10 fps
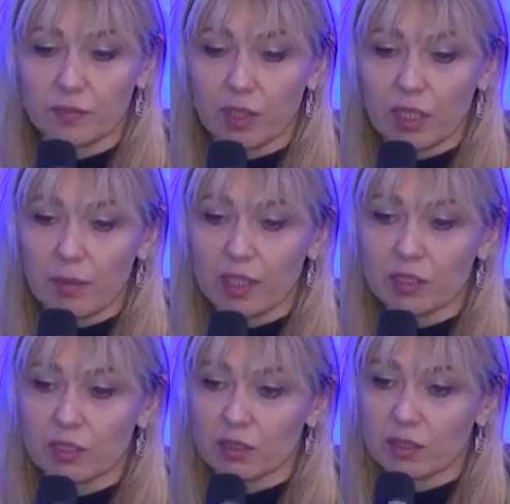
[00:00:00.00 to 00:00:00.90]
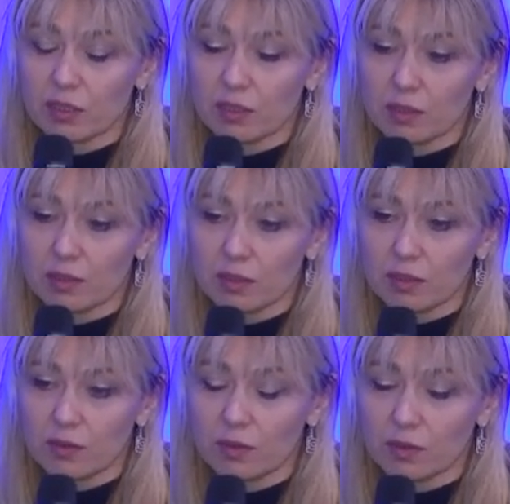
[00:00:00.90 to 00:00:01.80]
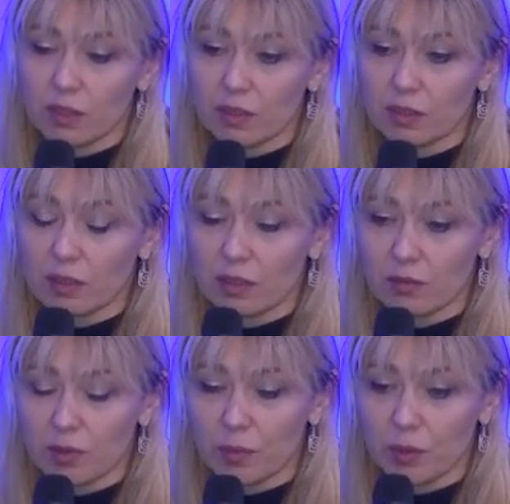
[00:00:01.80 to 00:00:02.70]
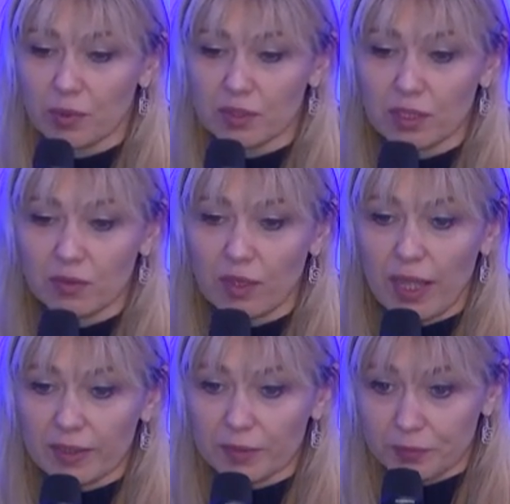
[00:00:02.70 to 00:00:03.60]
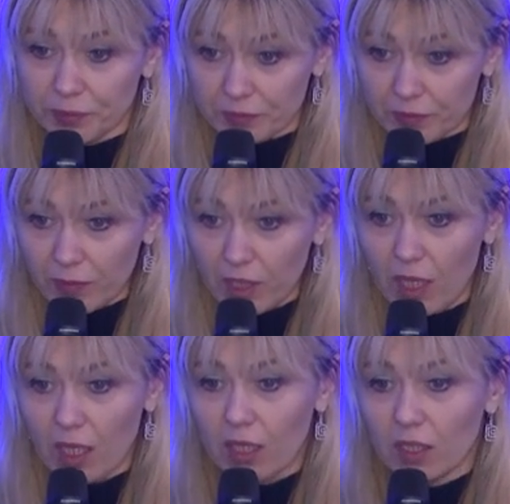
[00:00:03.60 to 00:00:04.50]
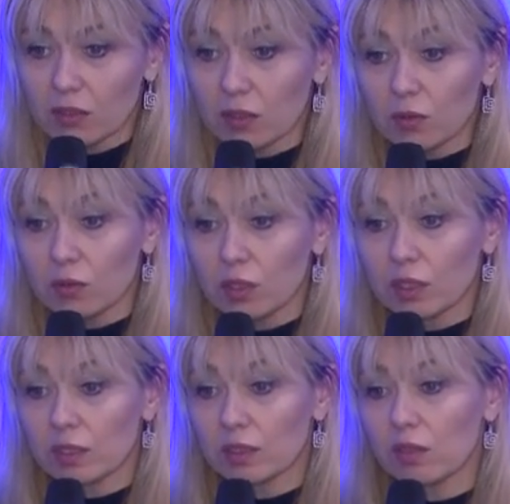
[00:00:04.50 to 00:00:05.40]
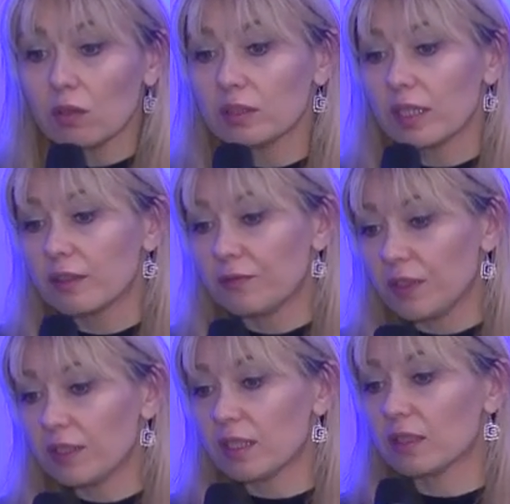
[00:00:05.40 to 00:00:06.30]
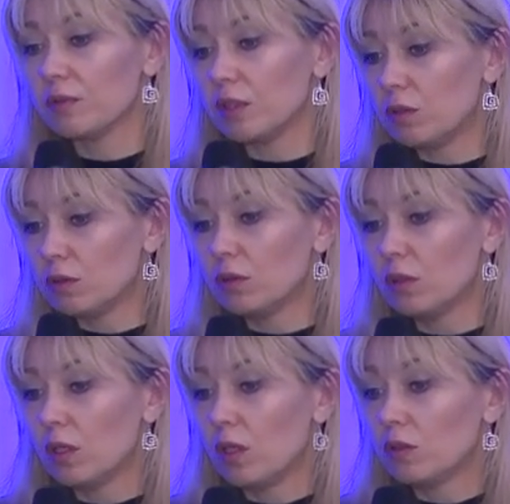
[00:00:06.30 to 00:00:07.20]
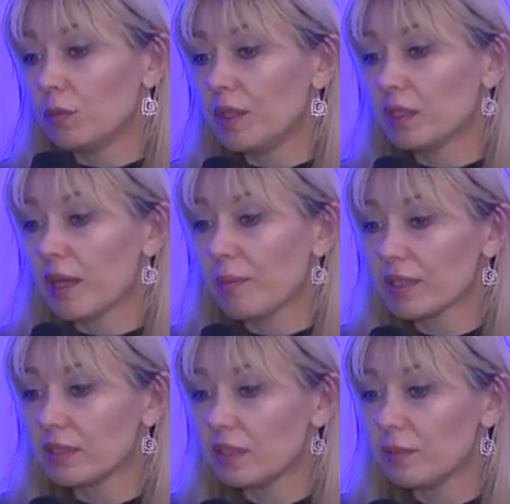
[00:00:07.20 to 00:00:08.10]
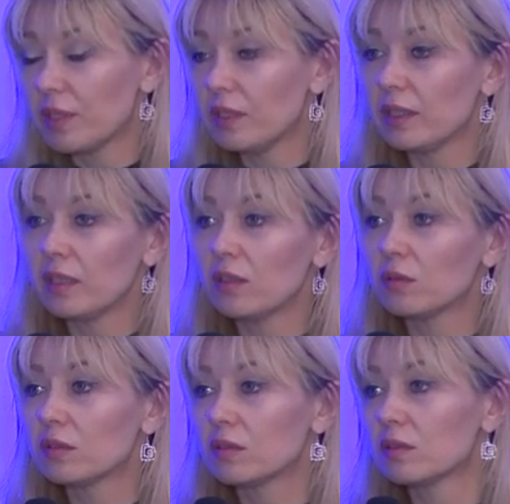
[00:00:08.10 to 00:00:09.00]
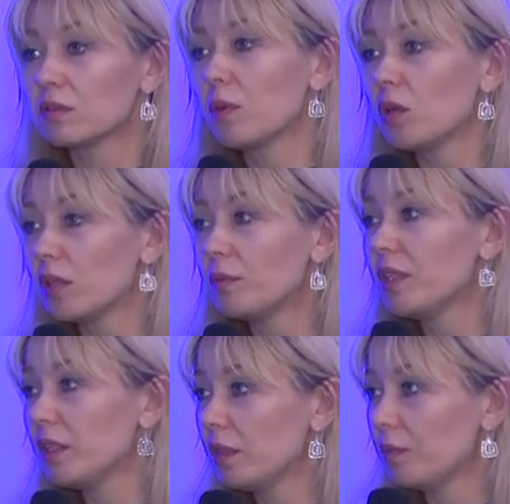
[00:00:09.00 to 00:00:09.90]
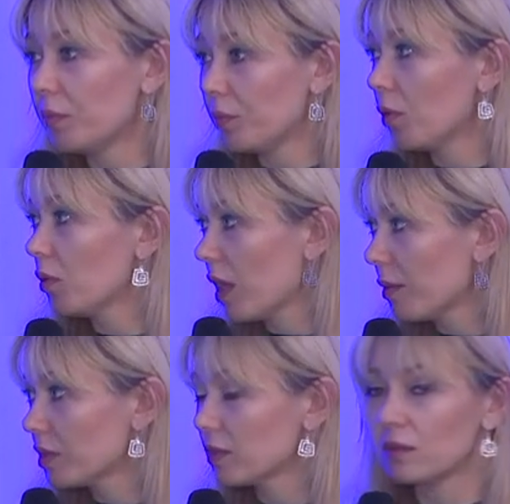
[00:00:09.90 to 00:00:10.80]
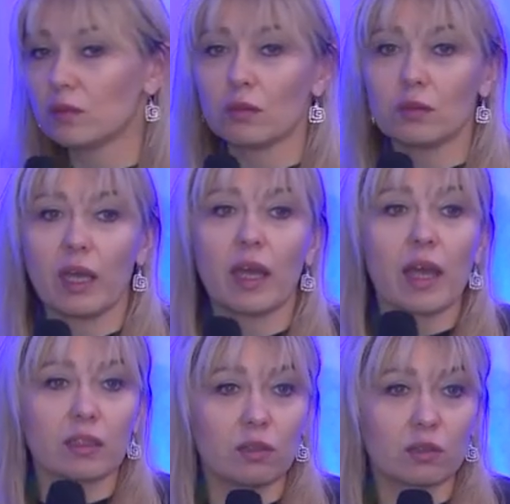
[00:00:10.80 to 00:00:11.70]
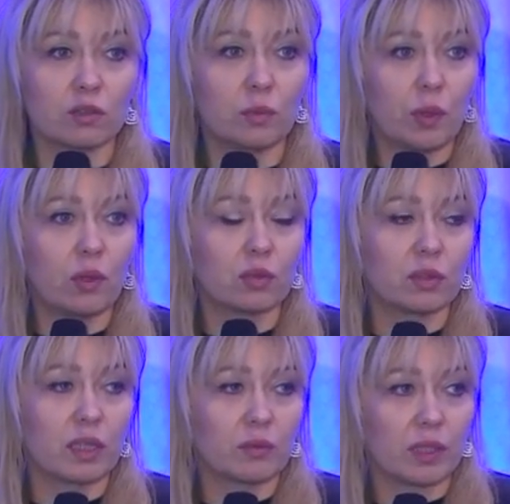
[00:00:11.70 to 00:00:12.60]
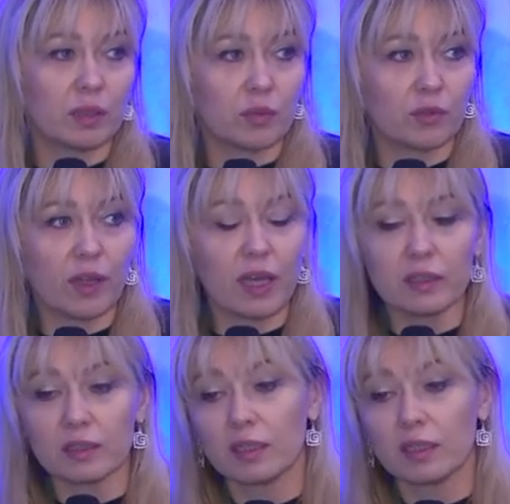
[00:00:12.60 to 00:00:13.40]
reclamation and repurposing of land. So those are the things that we do to build capacity building in those smaller mini programs, you know, ad hoc support that we can provide.